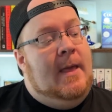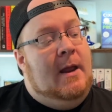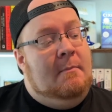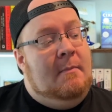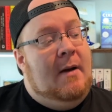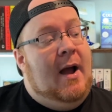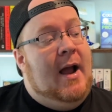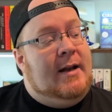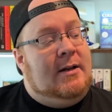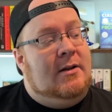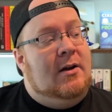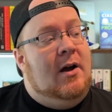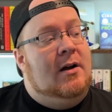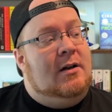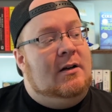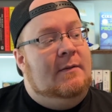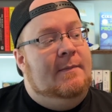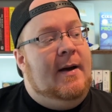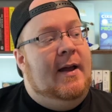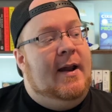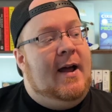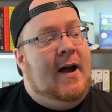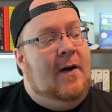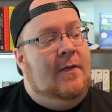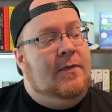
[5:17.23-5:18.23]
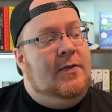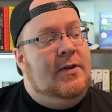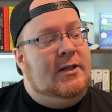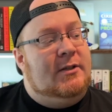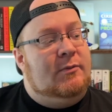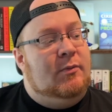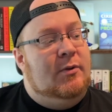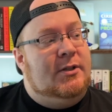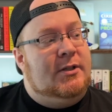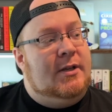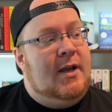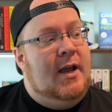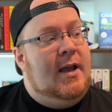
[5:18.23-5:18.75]
And Mike talked about how this
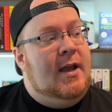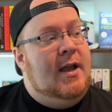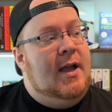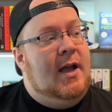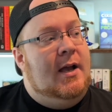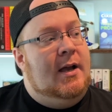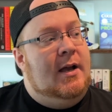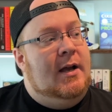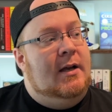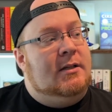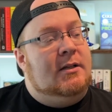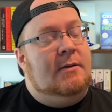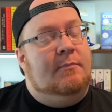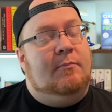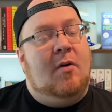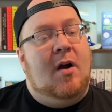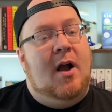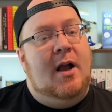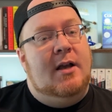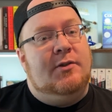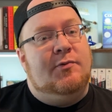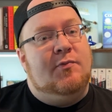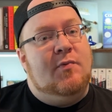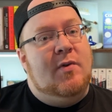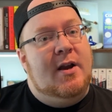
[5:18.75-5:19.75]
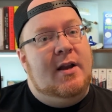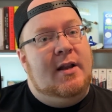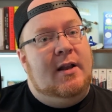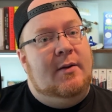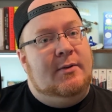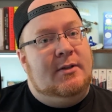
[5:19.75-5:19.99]
was a surprise read.